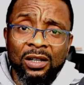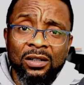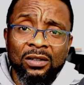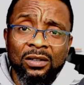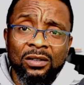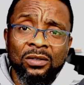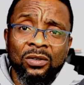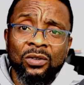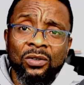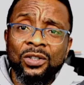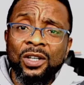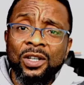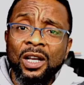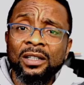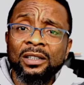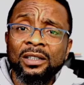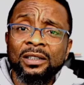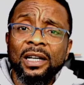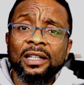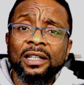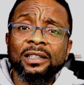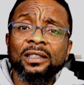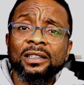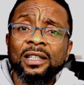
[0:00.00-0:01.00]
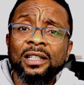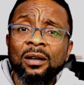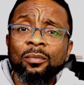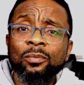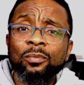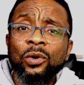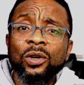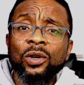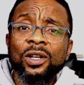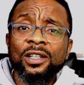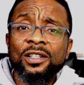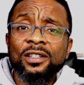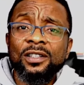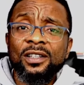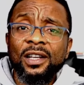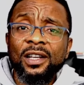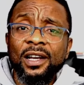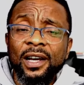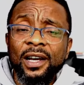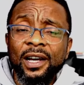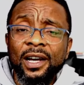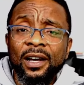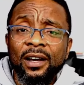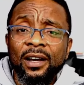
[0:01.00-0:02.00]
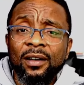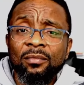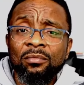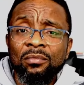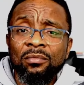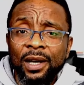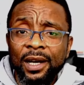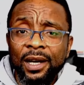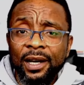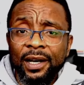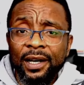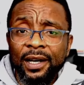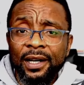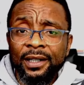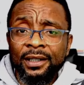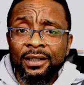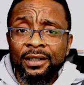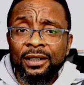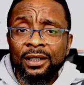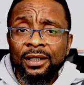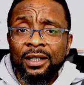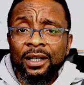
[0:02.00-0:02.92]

Those are the Nigerian police men